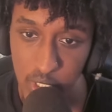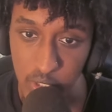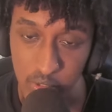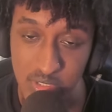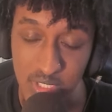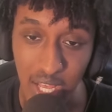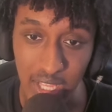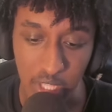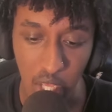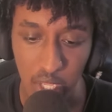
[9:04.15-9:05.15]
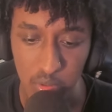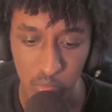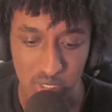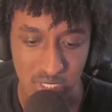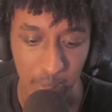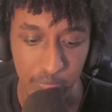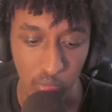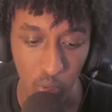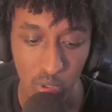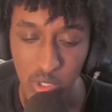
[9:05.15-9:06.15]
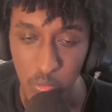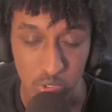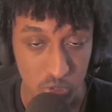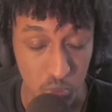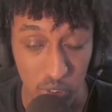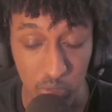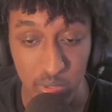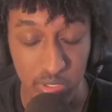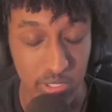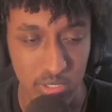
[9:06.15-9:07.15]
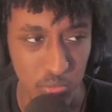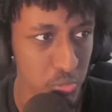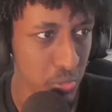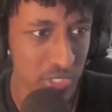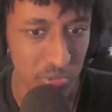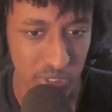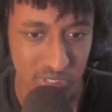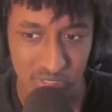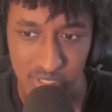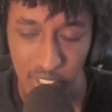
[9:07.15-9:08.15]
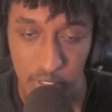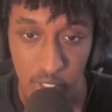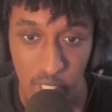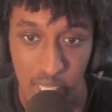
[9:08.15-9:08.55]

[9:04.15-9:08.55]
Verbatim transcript: you know, this guy got what, top 4, which was really insane.